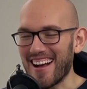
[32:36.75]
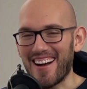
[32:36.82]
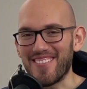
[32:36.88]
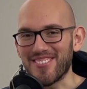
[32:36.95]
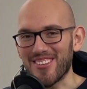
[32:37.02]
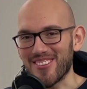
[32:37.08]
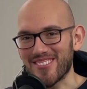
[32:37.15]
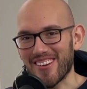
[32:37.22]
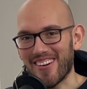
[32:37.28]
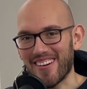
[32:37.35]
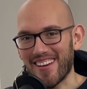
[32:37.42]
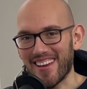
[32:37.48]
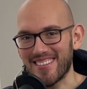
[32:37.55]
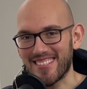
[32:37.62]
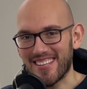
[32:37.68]
I'm so
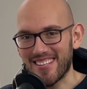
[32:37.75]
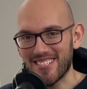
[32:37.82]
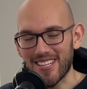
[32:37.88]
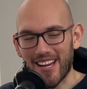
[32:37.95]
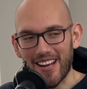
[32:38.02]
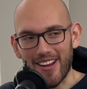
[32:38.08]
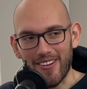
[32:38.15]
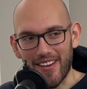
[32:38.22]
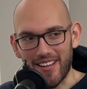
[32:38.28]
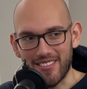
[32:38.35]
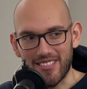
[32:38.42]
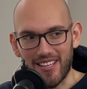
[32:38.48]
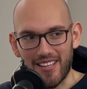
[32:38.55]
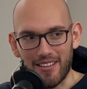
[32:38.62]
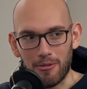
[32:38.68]
sorry, AJ. Shout out
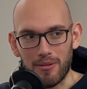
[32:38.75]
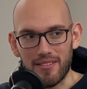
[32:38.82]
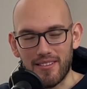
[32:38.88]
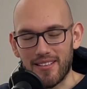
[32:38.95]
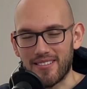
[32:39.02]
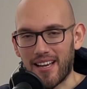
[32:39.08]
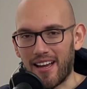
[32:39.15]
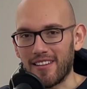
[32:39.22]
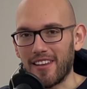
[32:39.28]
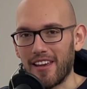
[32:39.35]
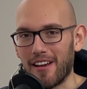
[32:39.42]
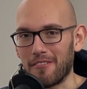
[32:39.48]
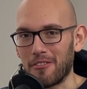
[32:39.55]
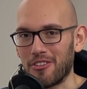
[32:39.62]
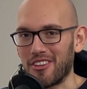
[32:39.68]
AJ with Design the
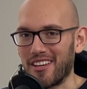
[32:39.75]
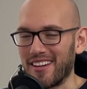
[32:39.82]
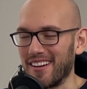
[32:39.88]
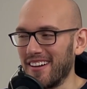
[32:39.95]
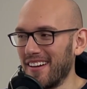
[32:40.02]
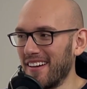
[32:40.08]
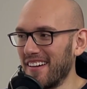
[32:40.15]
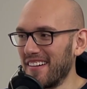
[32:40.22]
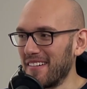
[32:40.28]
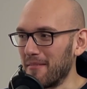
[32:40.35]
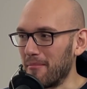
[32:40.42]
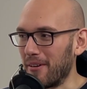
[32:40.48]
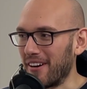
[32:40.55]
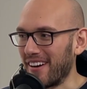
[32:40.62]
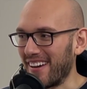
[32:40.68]
Everything.
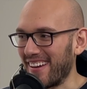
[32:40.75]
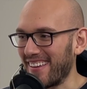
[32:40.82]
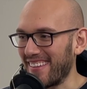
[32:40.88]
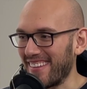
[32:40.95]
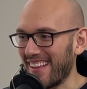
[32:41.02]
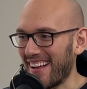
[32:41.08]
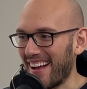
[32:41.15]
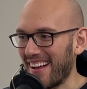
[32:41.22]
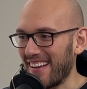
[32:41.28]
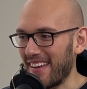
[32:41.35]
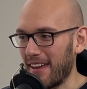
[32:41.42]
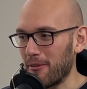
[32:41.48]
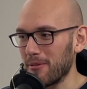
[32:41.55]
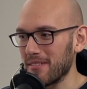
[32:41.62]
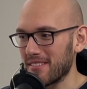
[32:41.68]
But
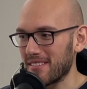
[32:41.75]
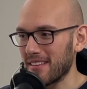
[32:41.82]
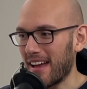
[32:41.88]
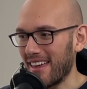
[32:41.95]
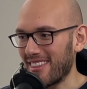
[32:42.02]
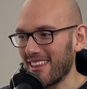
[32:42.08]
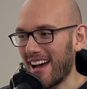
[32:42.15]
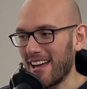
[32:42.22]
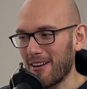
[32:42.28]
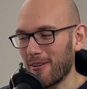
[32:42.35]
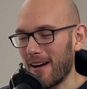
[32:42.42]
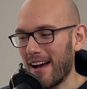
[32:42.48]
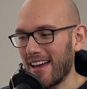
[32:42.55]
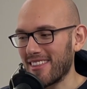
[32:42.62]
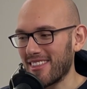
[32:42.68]
it was
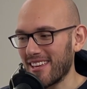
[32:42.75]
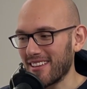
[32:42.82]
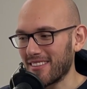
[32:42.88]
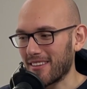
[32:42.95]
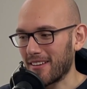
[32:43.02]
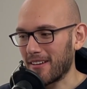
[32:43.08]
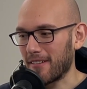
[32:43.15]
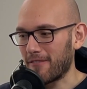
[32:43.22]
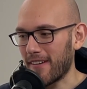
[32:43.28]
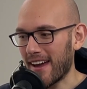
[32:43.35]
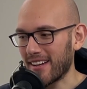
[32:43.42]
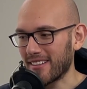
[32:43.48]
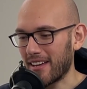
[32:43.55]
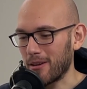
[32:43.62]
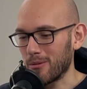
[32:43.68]
I think the
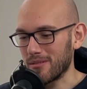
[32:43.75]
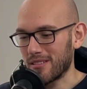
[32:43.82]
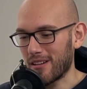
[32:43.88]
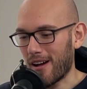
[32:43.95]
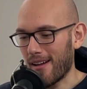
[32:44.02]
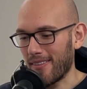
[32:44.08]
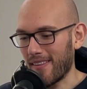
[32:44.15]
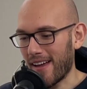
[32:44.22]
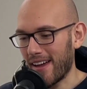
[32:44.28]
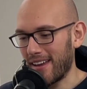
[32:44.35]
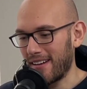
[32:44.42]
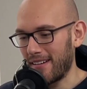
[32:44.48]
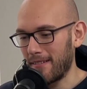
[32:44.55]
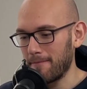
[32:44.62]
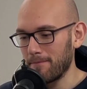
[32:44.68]
fact that it was an
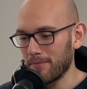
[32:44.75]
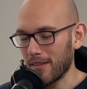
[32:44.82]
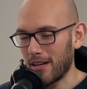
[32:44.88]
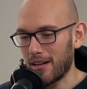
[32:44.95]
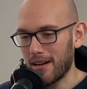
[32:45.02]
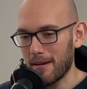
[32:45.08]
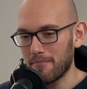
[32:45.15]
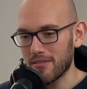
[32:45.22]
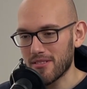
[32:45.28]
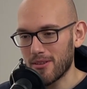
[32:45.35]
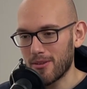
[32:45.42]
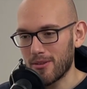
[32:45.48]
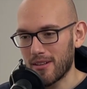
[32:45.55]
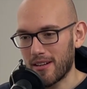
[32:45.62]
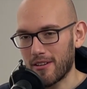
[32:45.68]
online
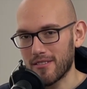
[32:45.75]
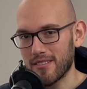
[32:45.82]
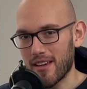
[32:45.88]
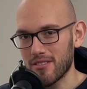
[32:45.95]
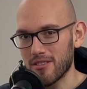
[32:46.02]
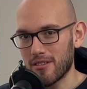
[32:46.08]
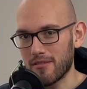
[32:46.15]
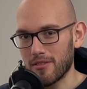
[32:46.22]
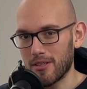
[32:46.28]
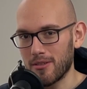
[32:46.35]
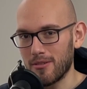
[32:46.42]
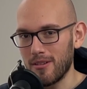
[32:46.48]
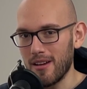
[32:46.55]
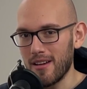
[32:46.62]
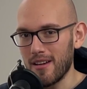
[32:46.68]
episode / interview